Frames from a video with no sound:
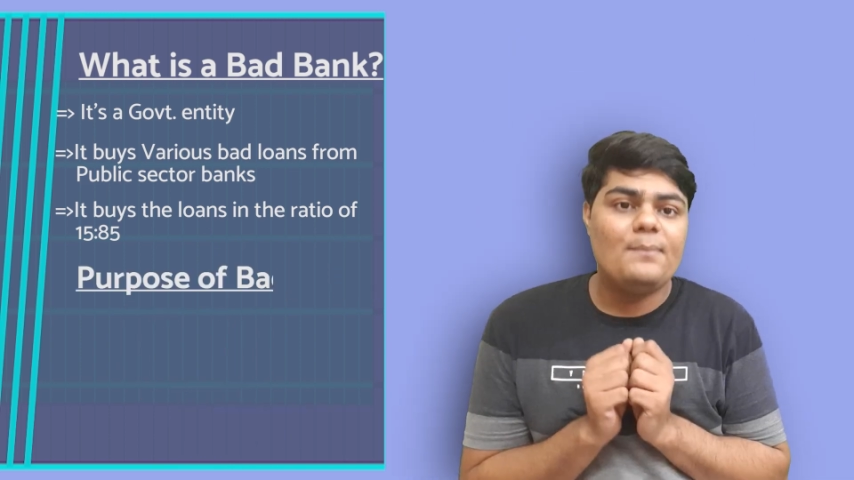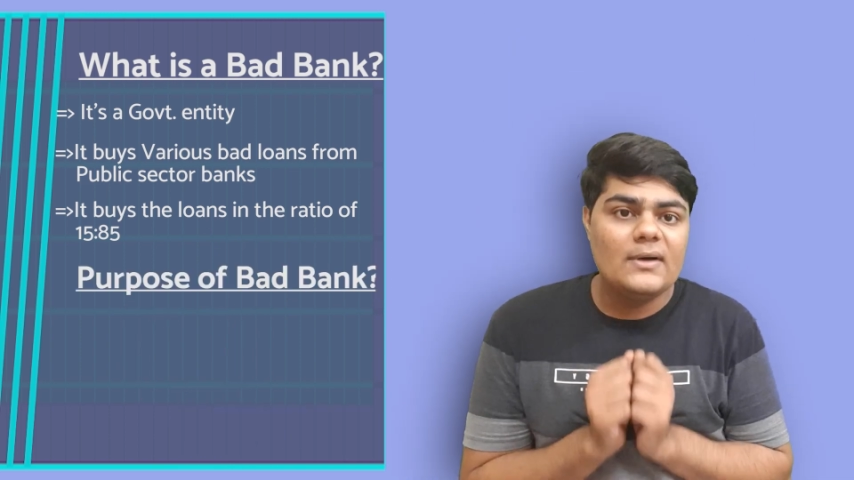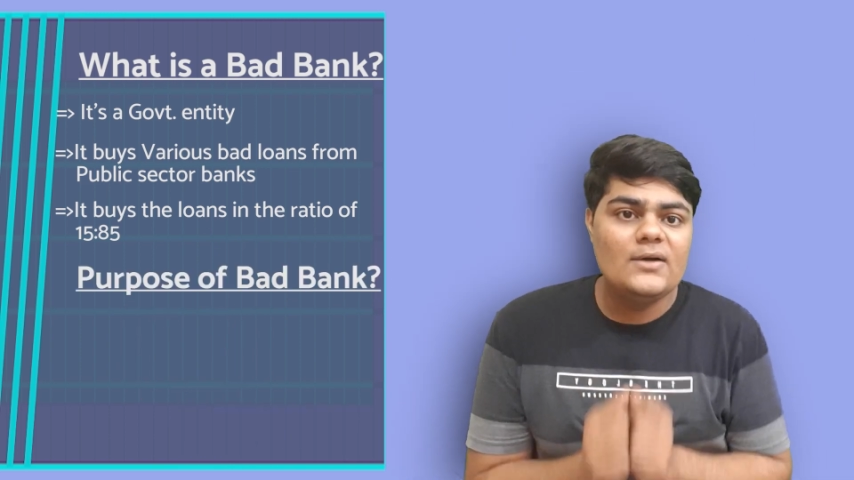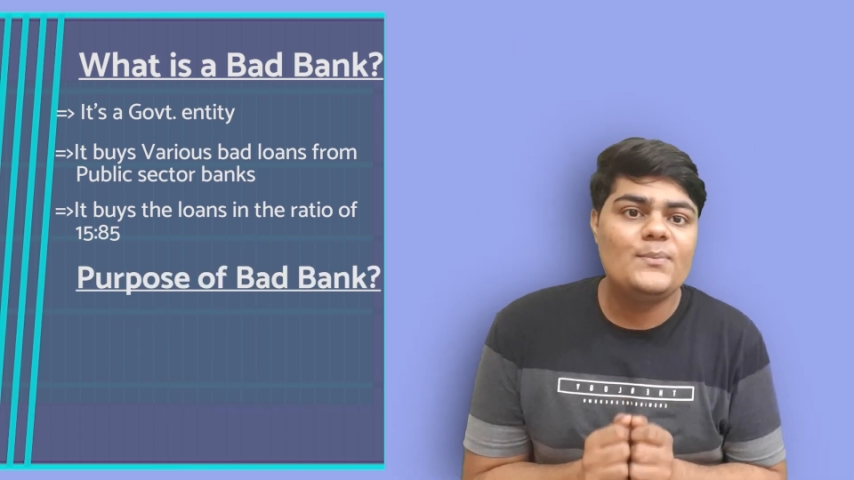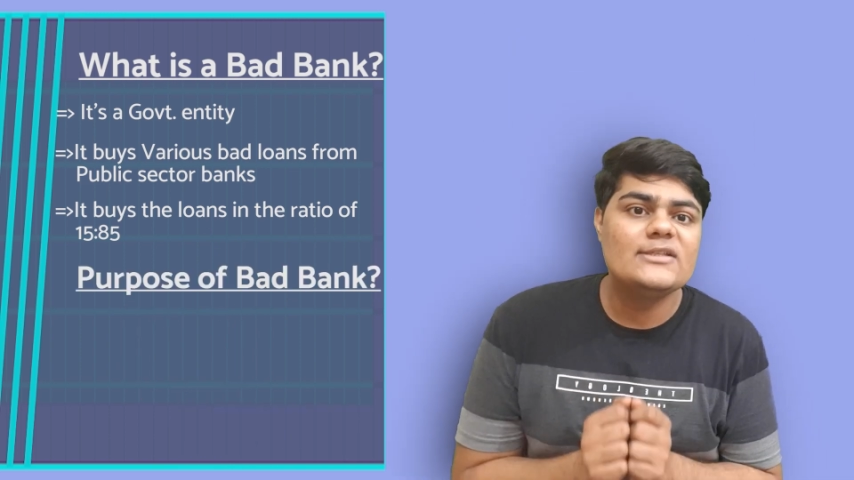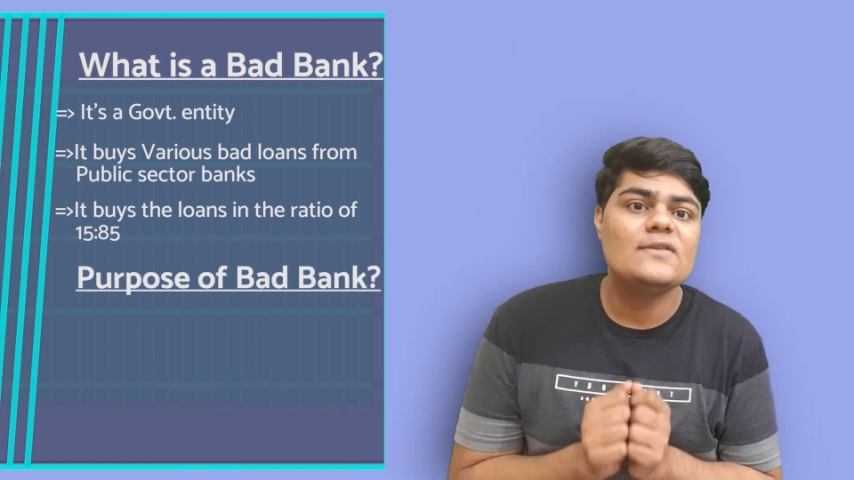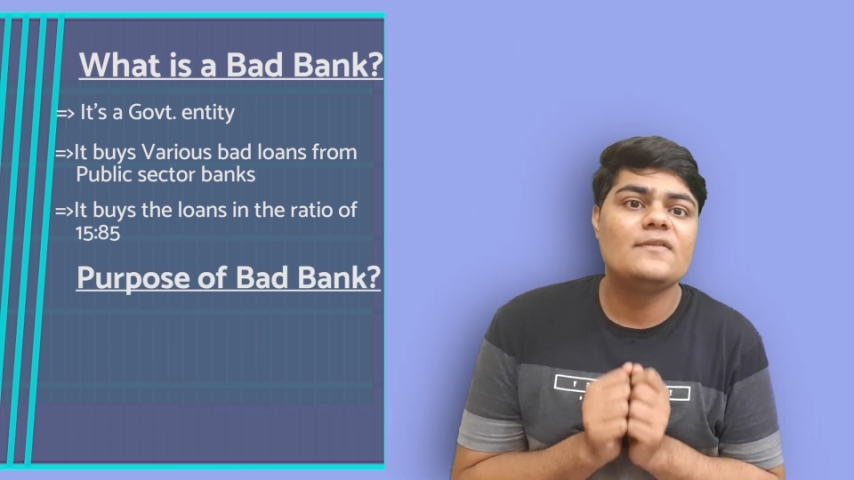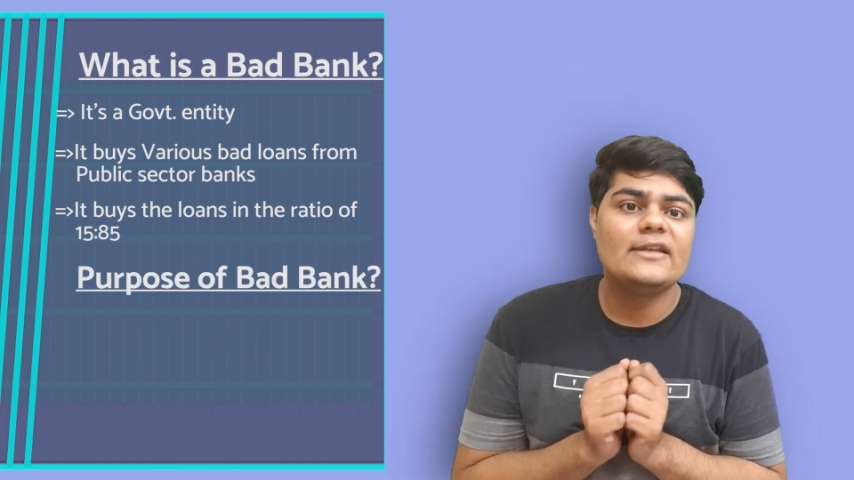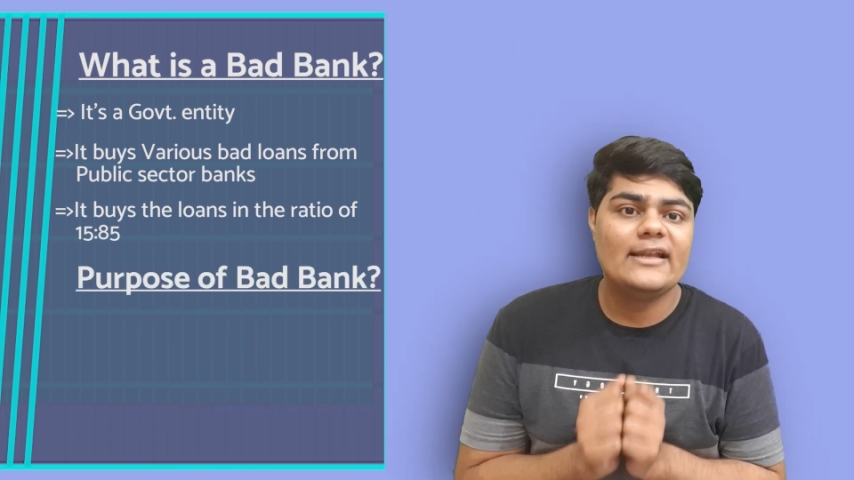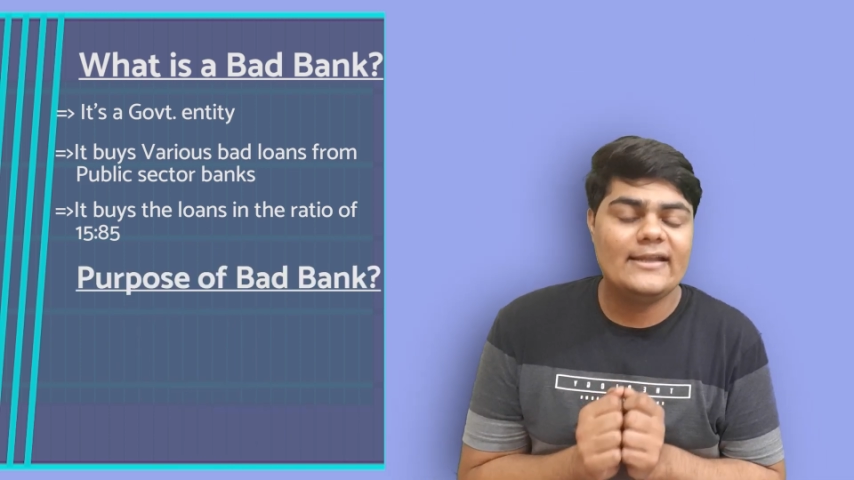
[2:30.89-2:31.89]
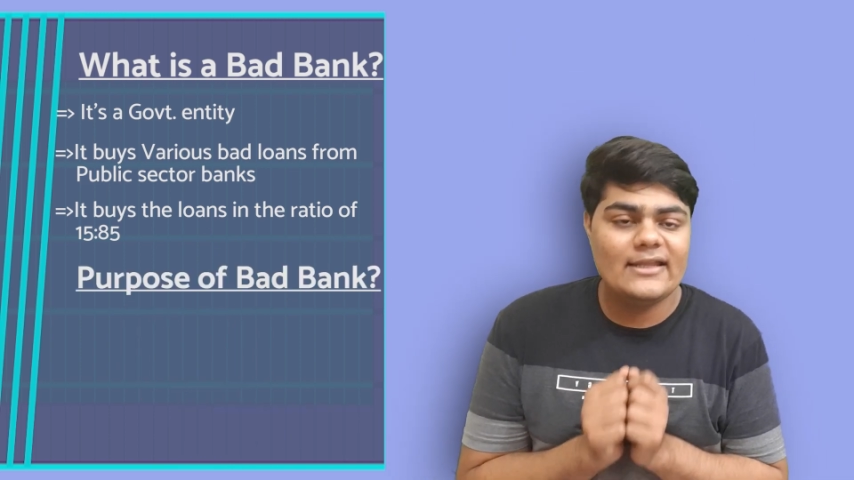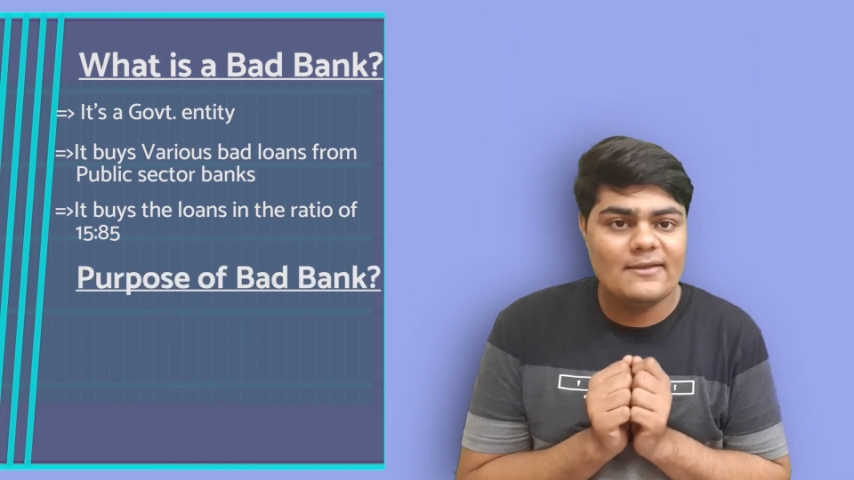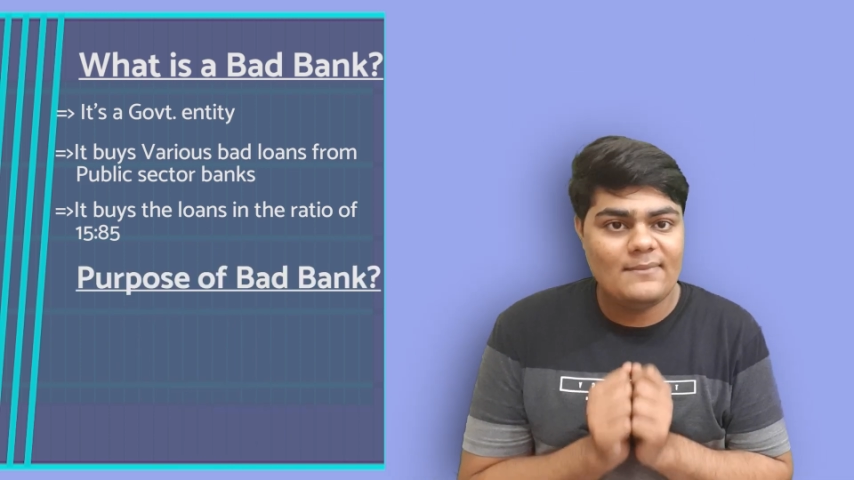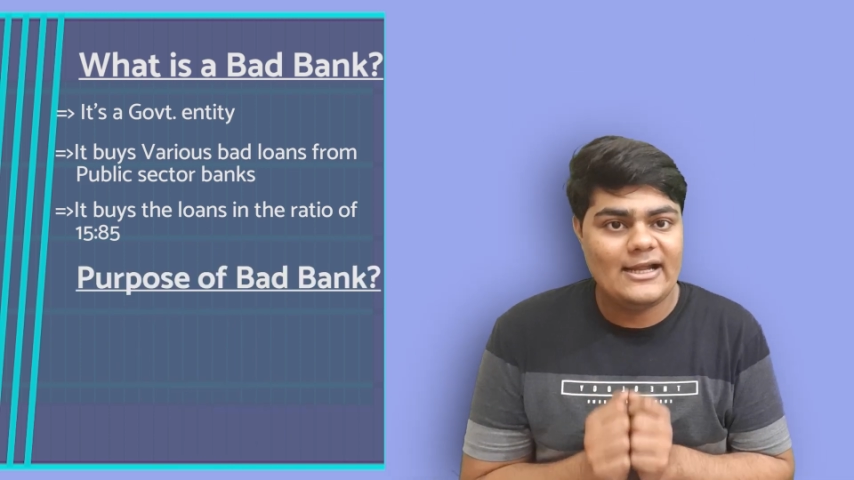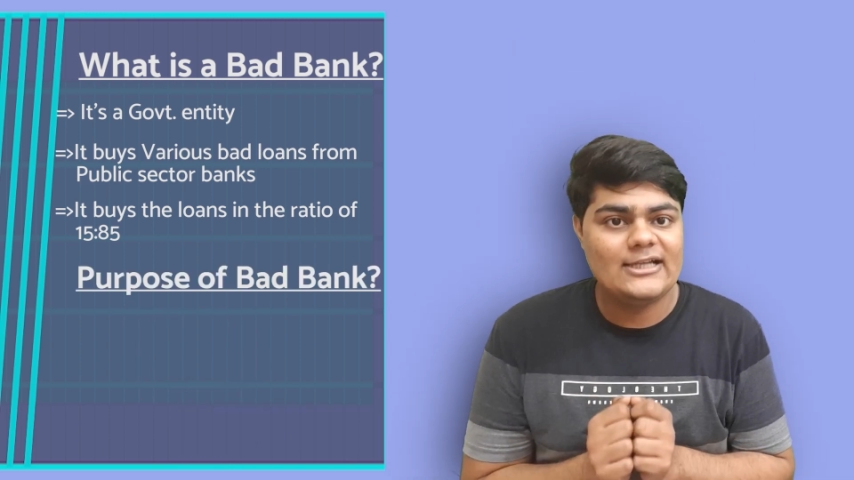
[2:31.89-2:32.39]
purpose of creating a
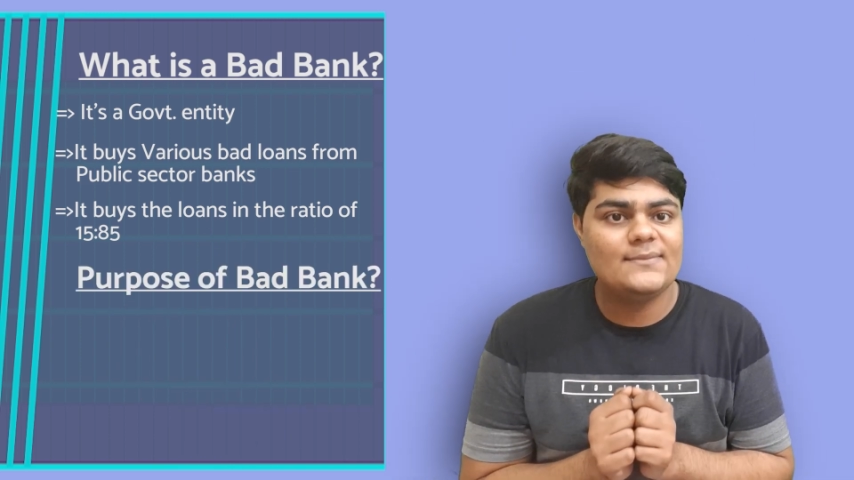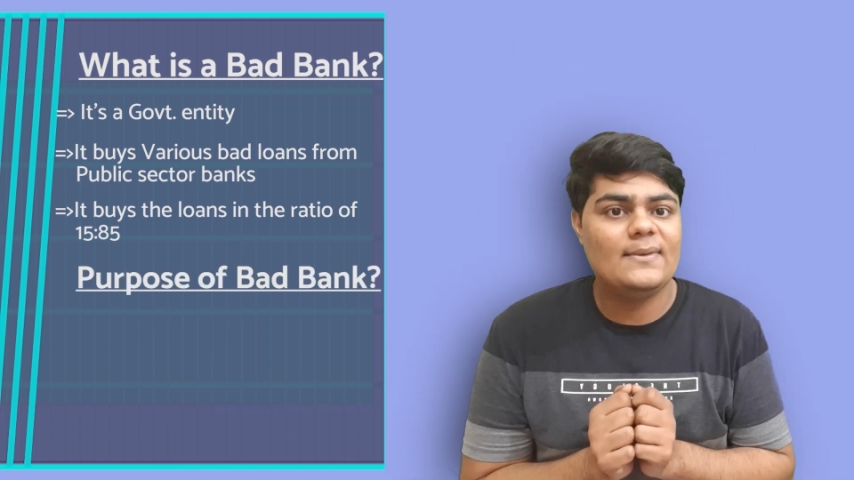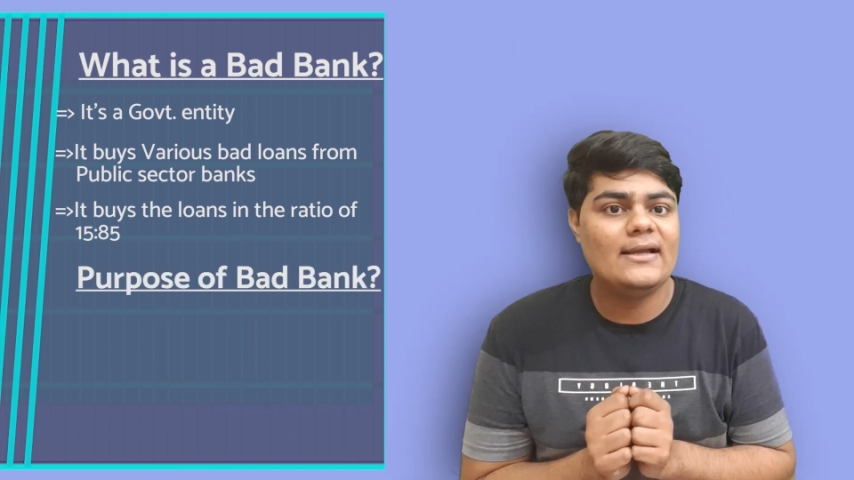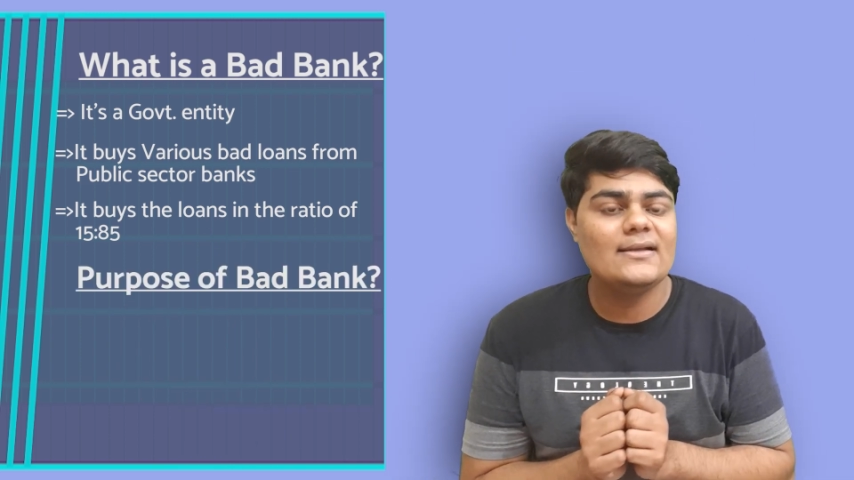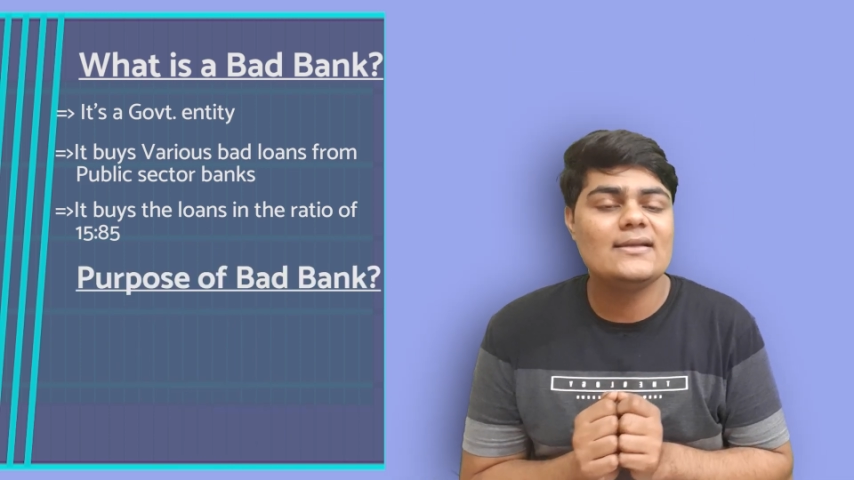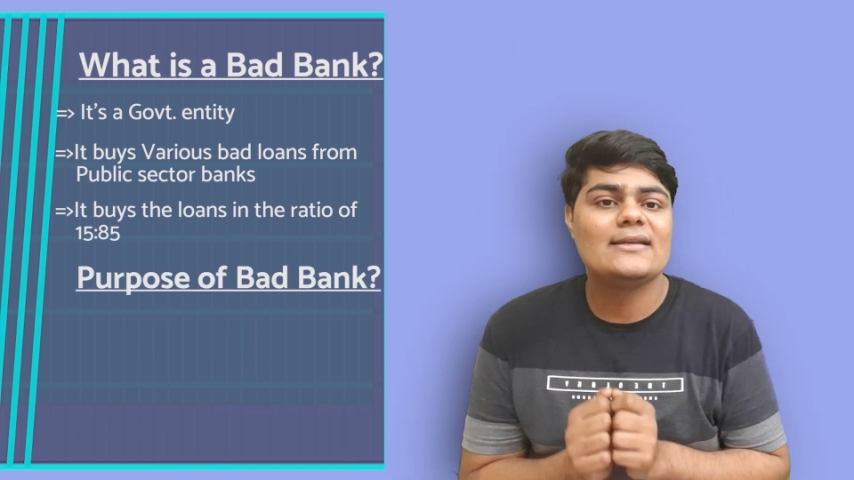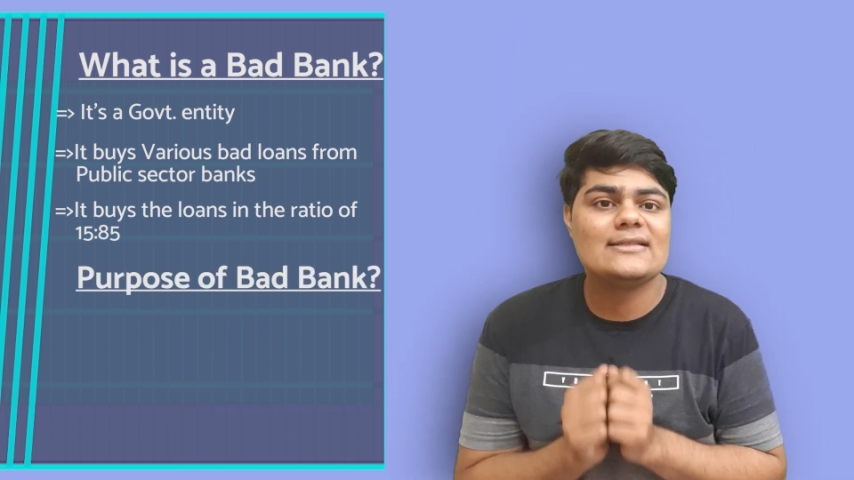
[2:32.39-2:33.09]
bad bank